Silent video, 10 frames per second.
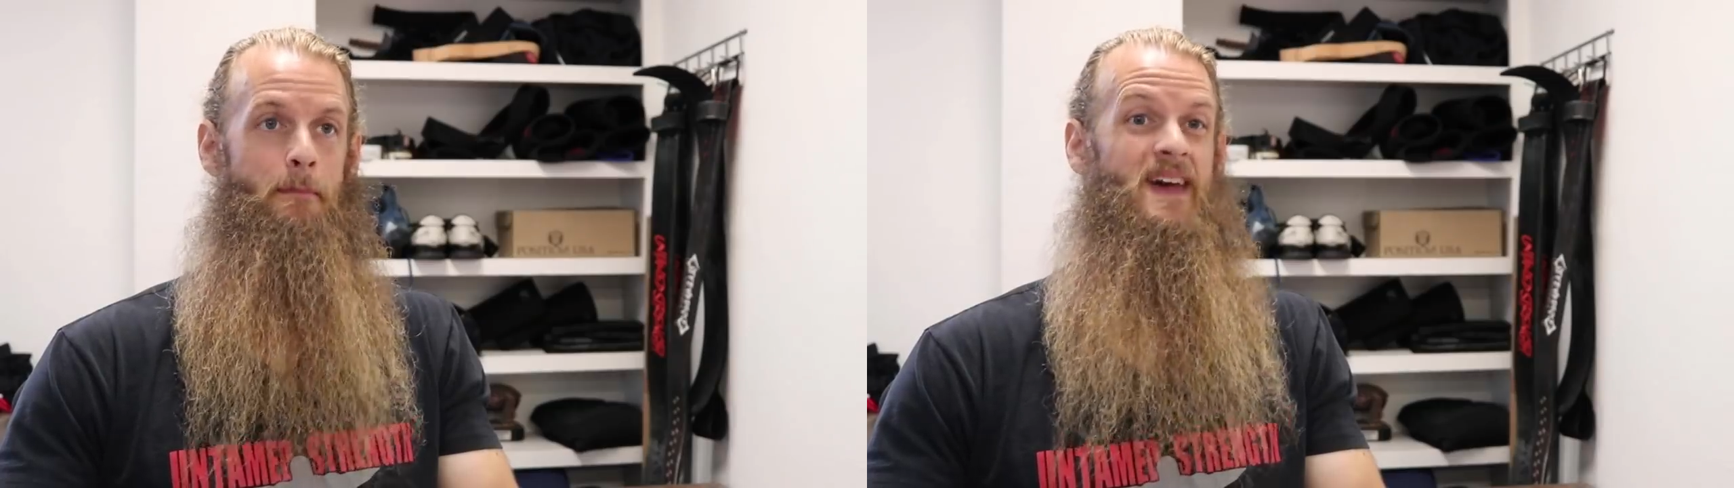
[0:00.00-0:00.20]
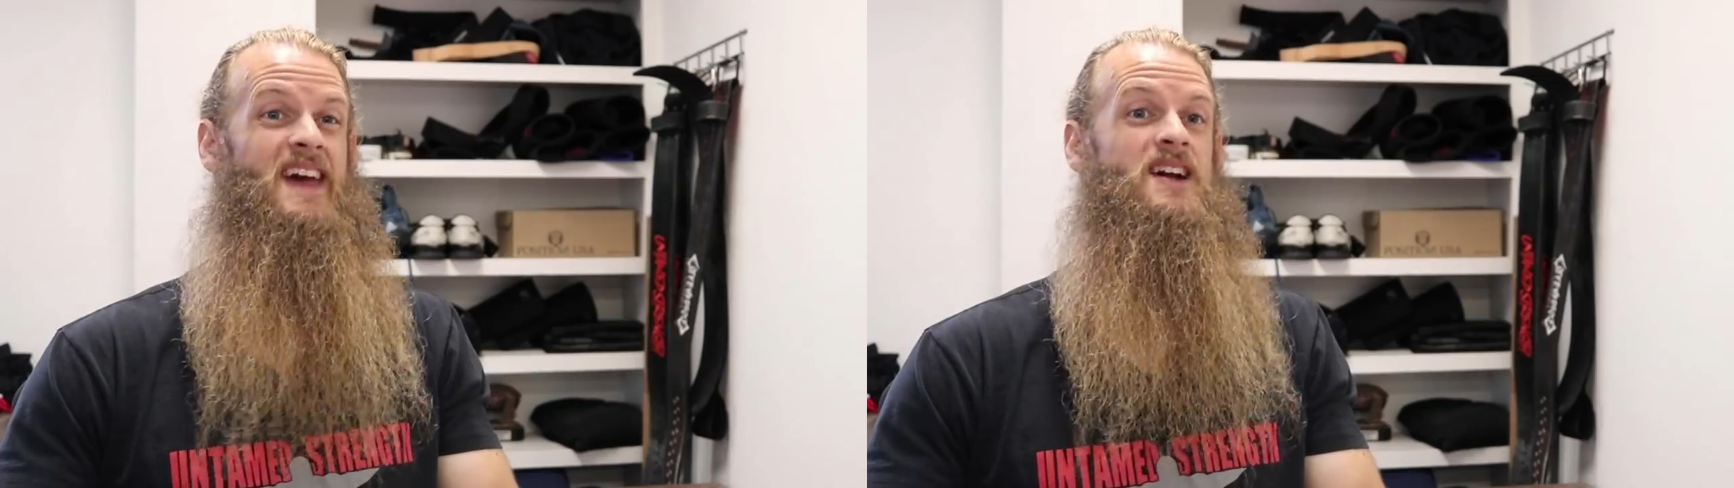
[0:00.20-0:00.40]

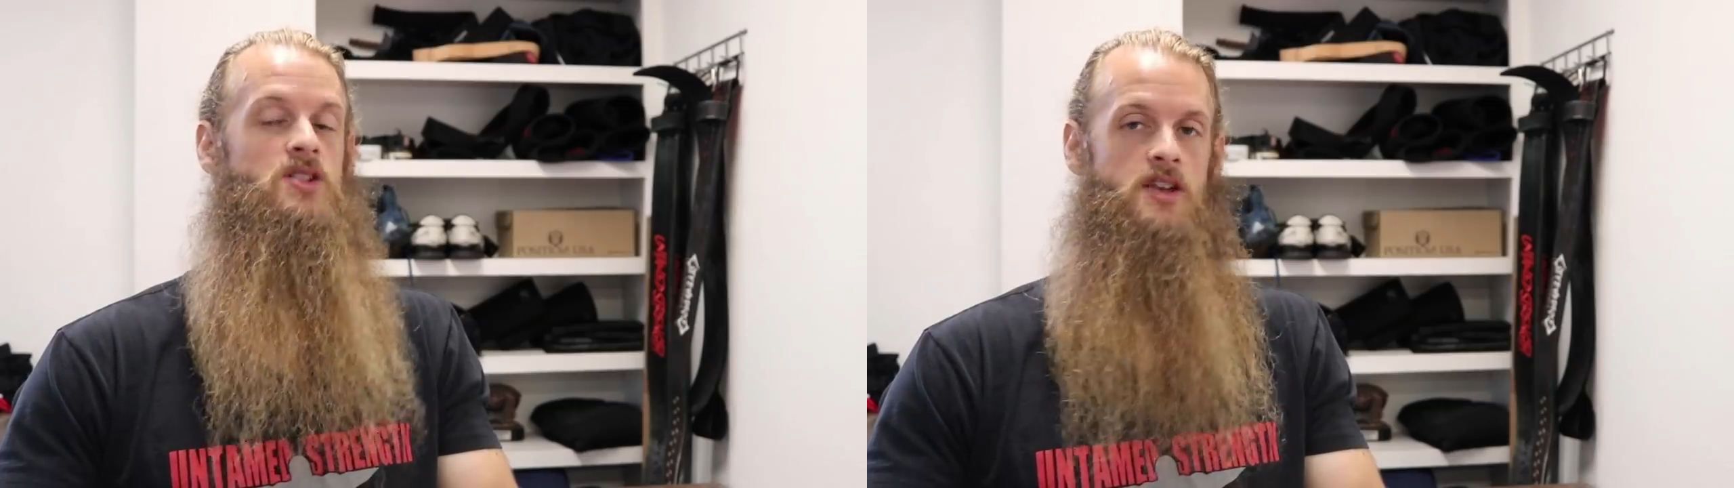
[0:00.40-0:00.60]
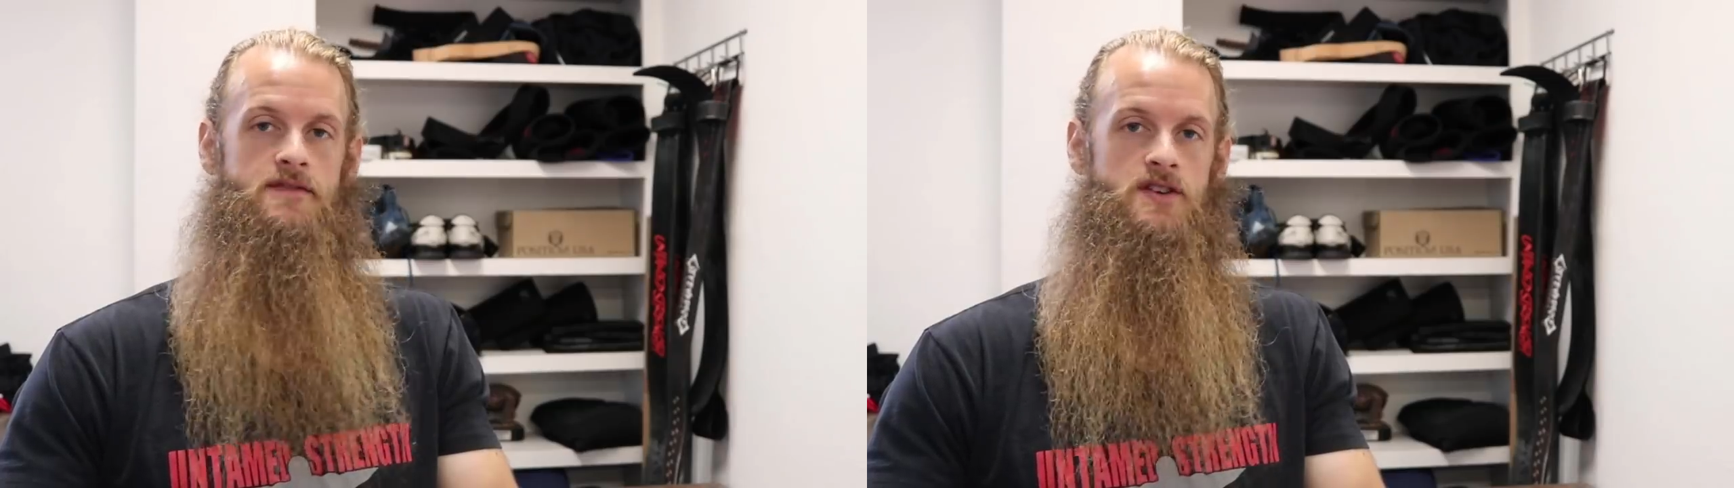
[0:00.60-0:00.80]
big
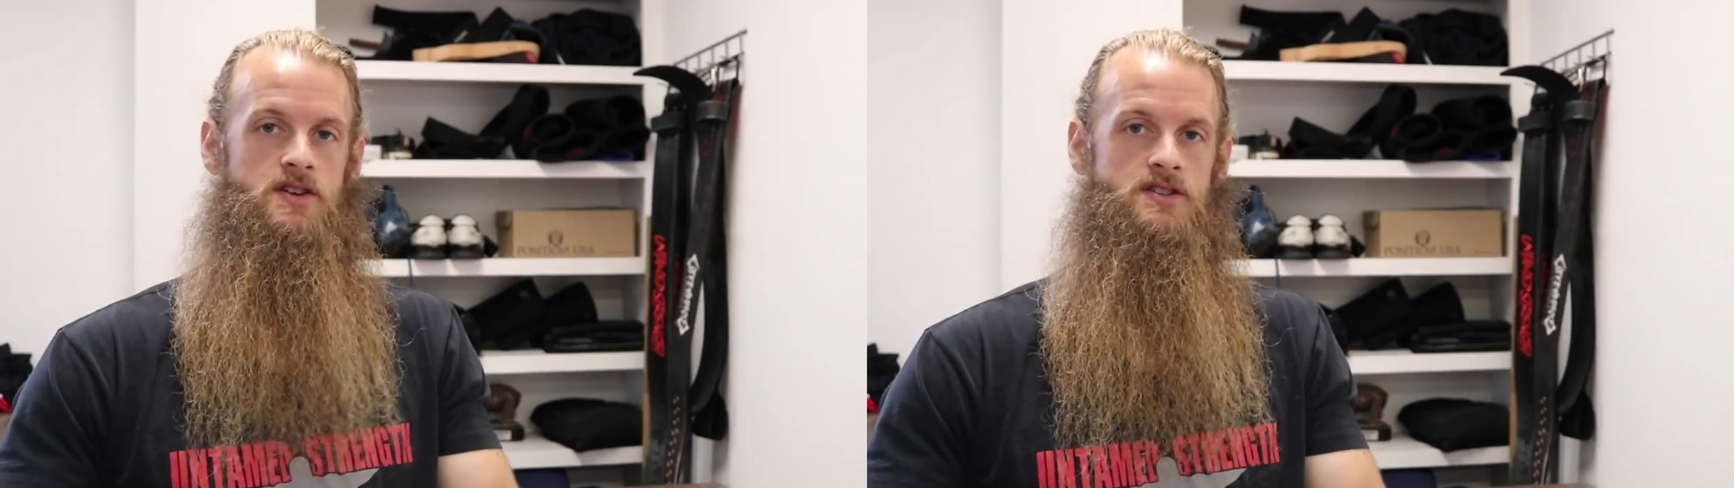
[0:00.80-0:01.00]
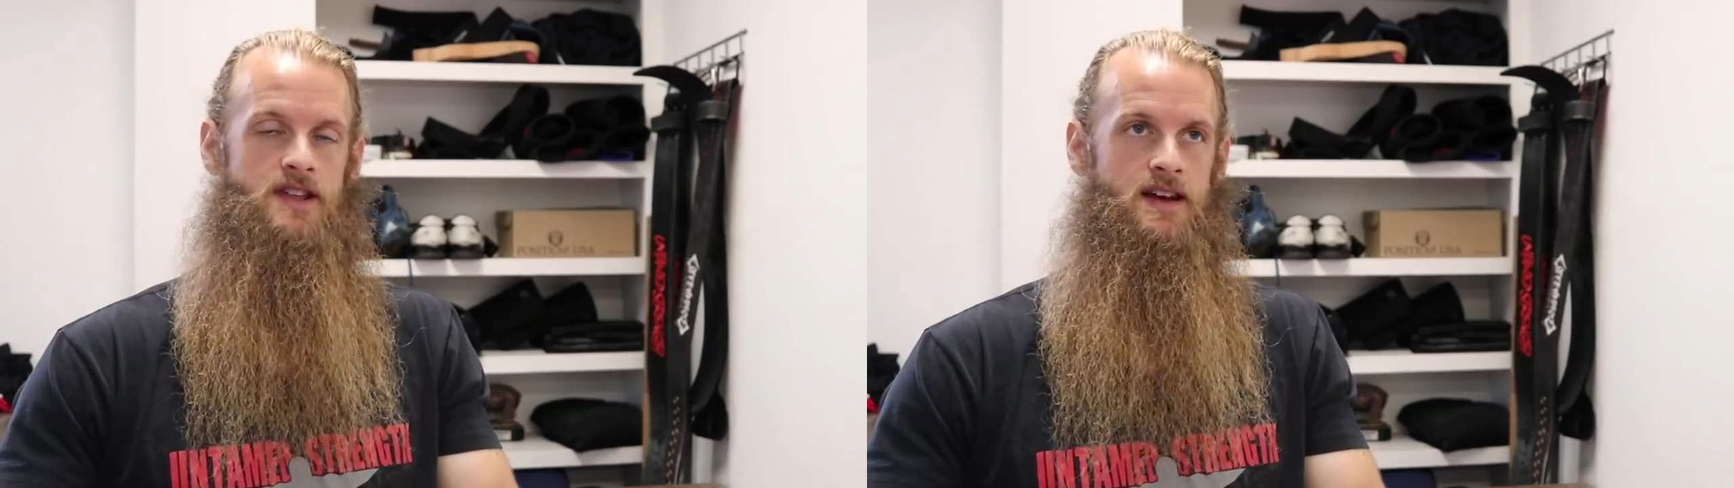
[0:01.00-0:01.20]

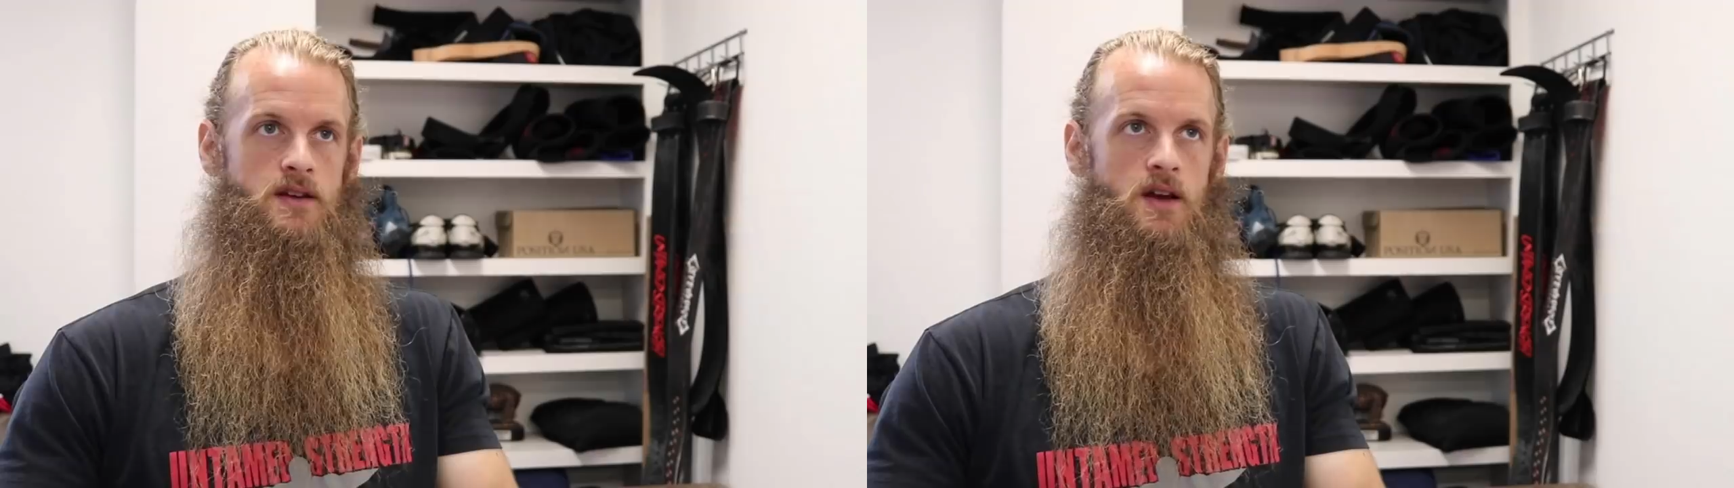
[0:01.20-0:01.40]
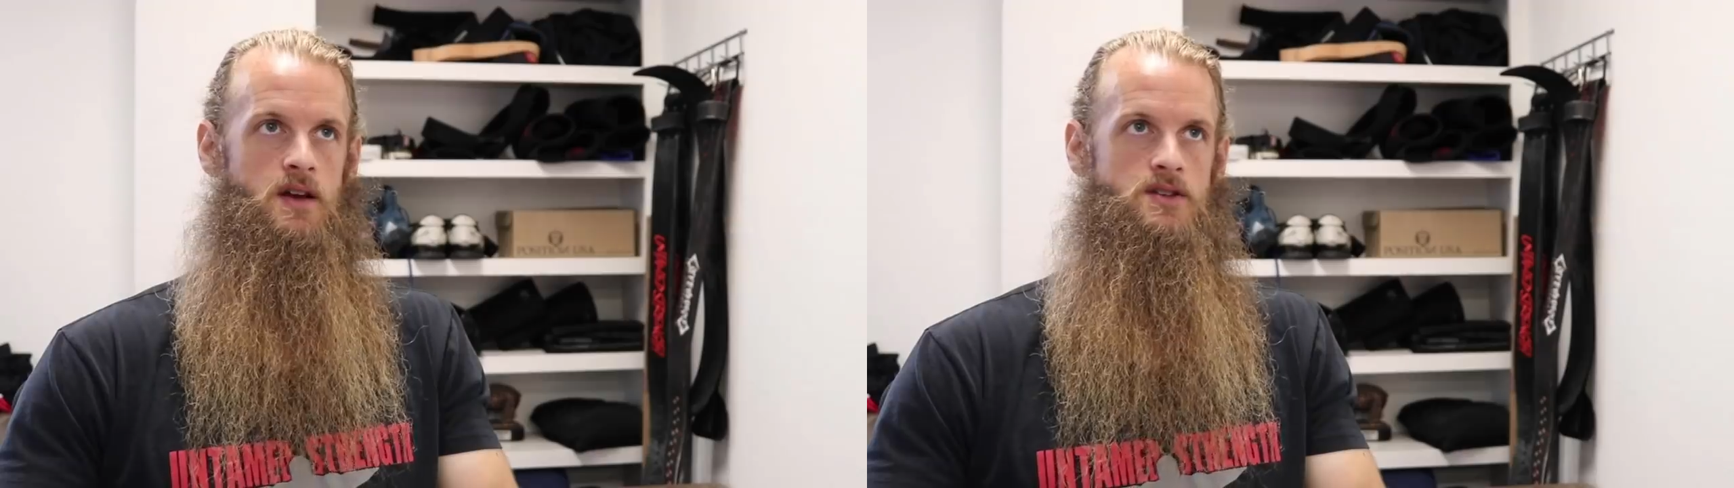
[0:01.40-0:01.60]
lifters like